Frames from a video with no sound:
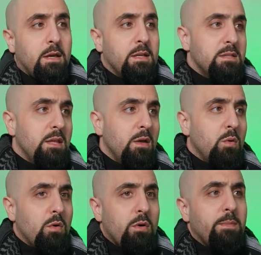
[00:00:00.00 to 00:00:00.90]
They can say they
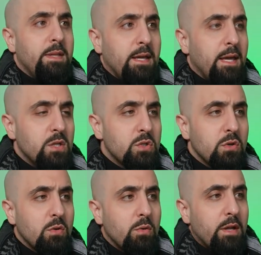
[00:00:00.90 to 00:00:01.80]
were on
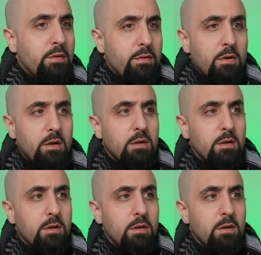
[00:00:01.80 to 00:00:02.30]
medication or whatever,